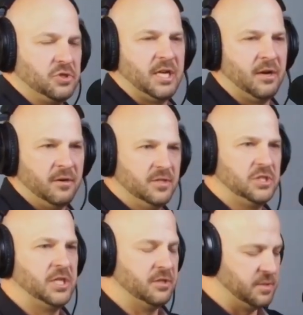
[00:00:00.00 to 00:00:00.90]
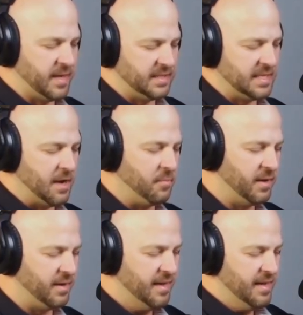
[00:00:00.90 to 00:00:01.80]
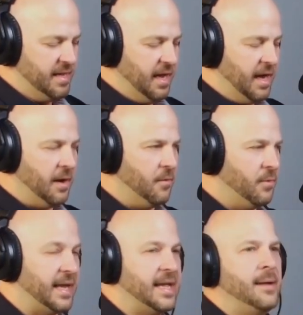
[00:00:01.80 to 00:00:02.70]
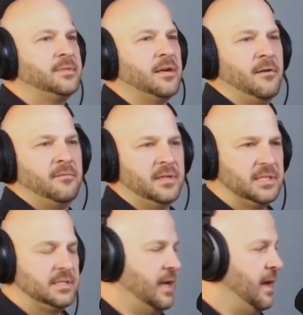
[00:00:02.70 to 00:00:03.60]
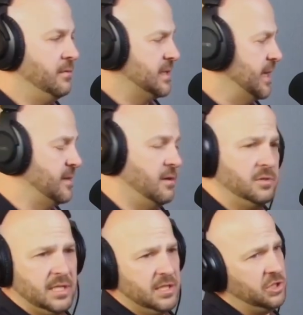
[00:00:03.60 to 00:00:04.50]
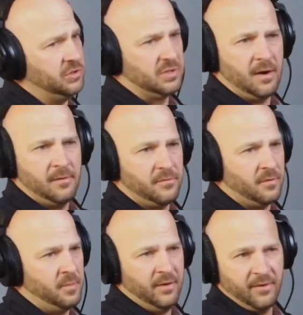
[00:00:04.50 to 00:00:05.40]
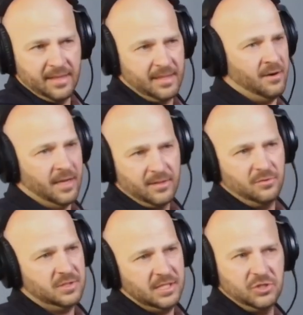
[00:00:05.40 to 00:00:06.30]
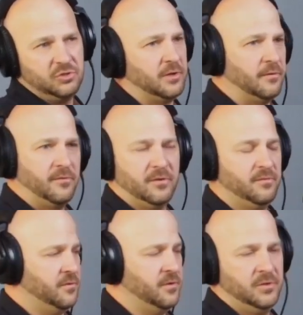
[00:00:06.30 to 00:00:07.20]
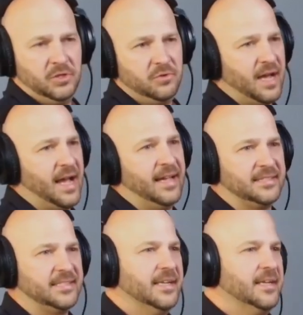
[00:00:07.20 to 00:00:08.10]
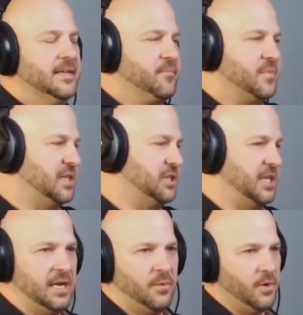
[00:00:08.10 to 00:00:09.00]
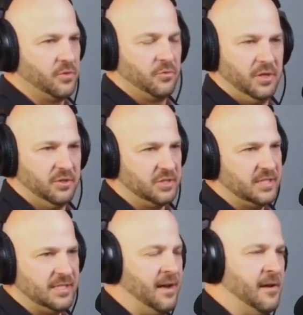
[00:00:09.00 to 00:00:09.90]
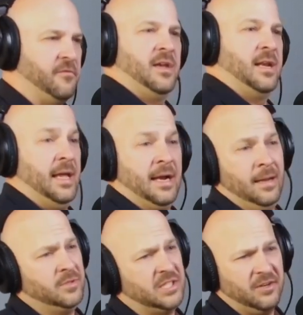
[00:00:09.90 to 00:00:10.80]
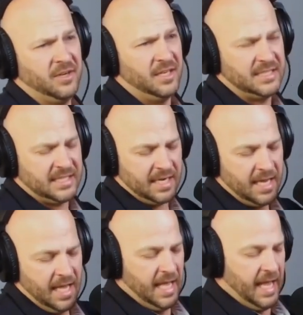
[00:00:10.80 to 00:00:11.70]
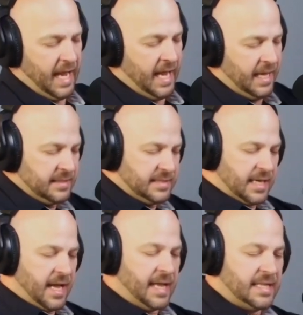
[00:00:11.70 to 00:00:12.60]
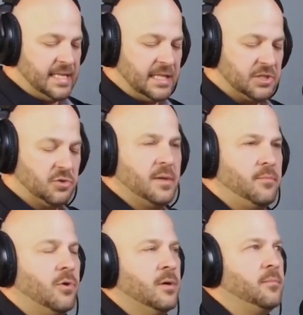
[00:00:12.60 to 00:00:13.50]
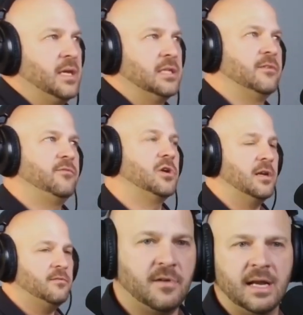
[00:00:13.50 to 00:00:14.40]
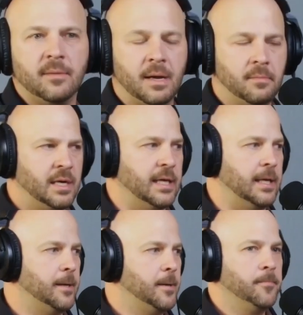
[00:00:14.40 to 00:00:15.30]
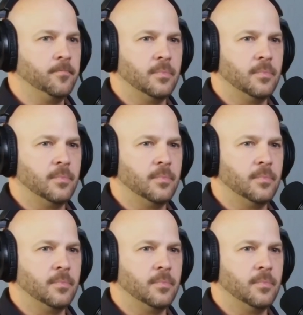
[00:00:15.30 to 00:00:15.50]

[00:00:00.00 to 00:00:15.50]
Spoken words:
shared space now. But when I kept an office, I was like, those tissues aren't for me right there. Like those tissues are for you guys, because you got to work through your stuff, and I'm just here to listen. And I think that's really important, because if you're going to fight about money,